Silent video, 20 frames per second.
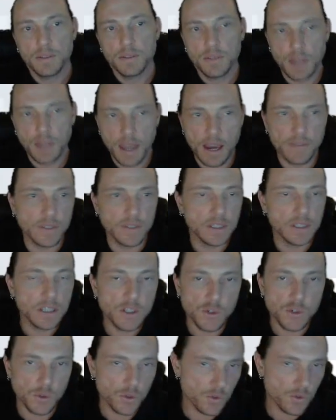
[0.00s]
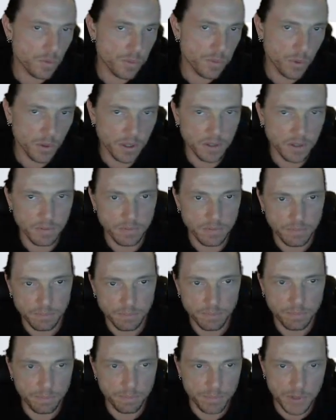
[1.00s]
They have a lead source reporting
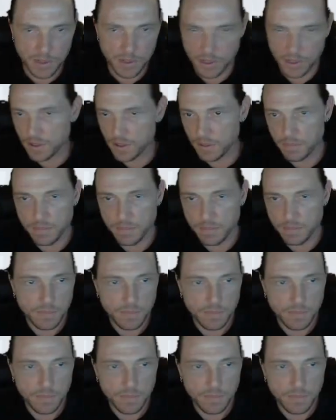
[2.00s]
system.